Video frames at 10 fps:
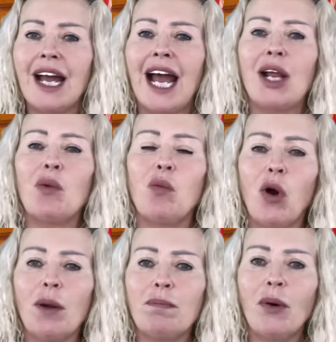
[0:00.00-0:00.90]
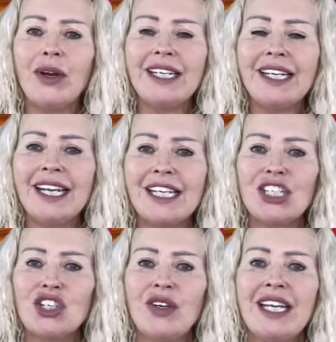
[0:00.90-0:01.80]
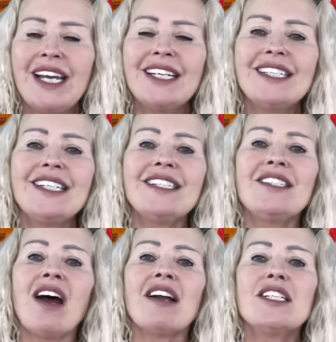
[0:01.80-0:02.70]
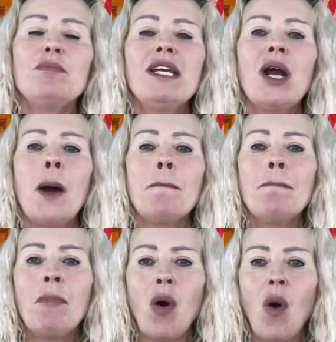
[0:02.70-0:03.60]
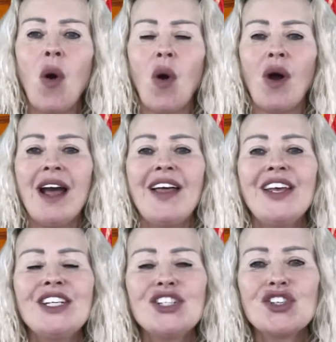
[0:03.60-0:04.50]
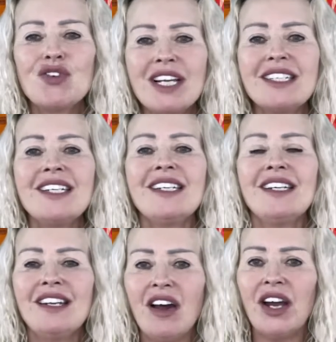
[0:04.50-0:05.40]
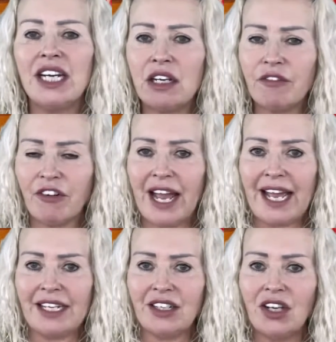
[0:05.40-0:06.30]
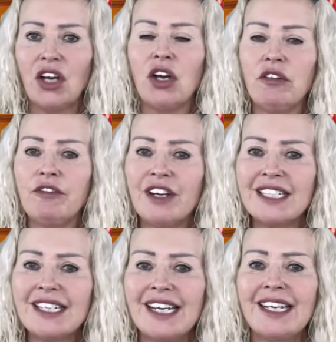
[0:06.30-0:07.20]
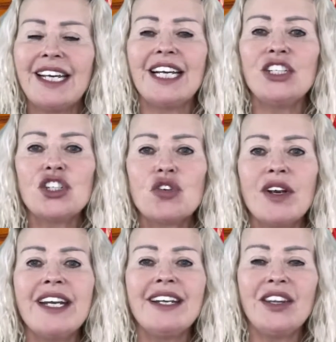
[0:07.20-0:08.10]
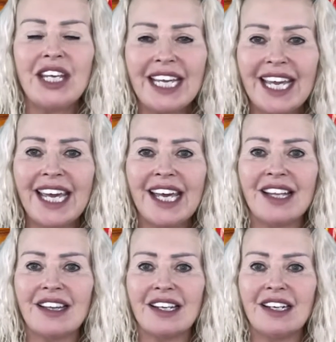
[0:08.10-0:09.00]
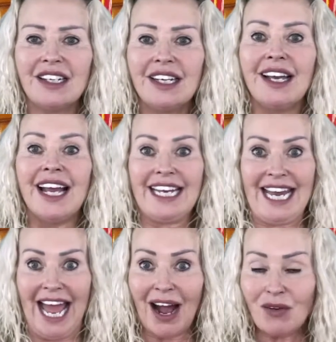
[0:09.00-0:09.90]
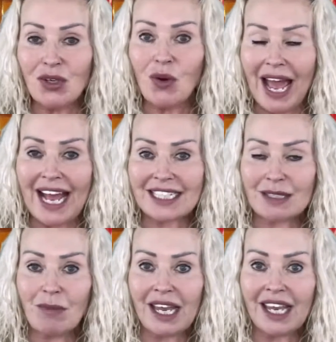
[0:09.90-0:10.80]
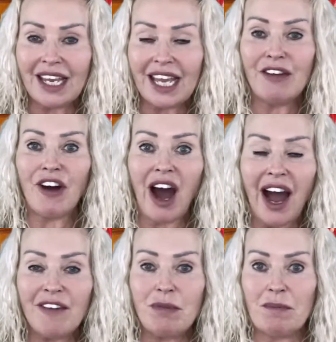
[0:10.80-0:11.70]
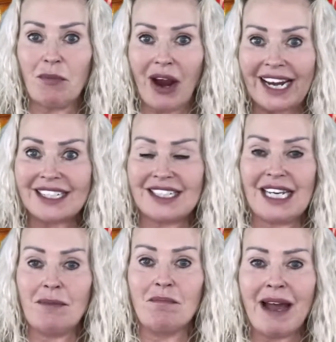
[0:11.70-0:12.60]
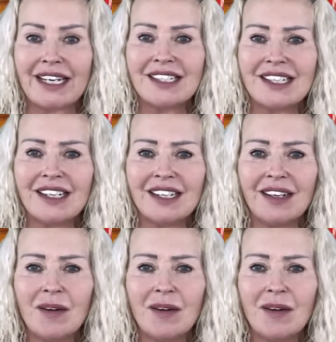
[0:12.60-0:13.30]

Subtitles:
At what point in history did a doctor become more than a trusted and learned friend who visited and treated the ill? Now you ask me if I've been practicing medicine?